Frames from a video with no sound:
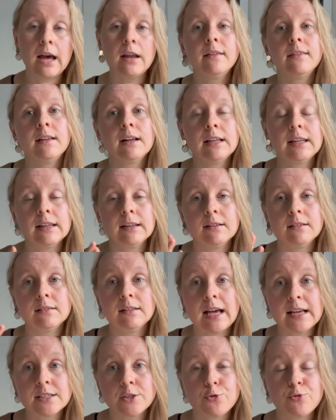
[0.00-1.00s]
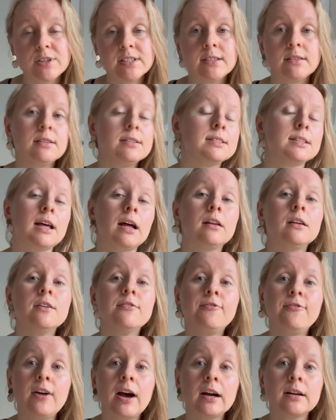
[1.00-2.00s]
And the last reason is that
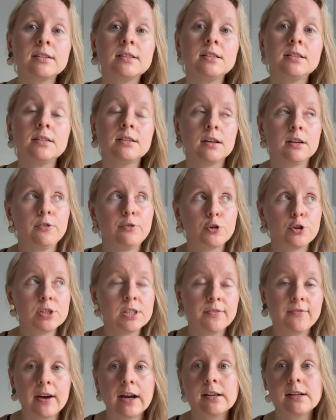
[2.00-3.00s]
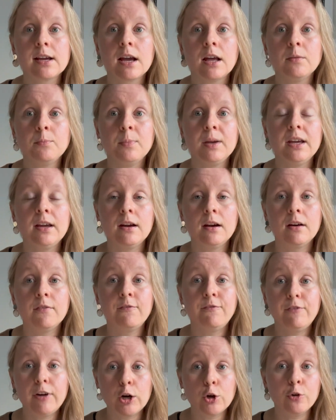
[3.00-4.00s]
adverse effect can be
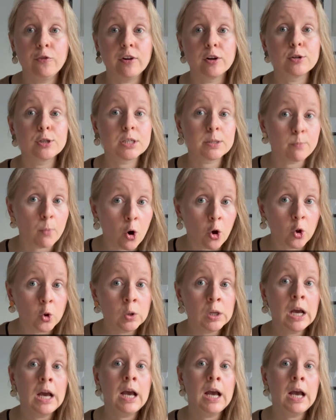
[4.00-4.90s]
very small.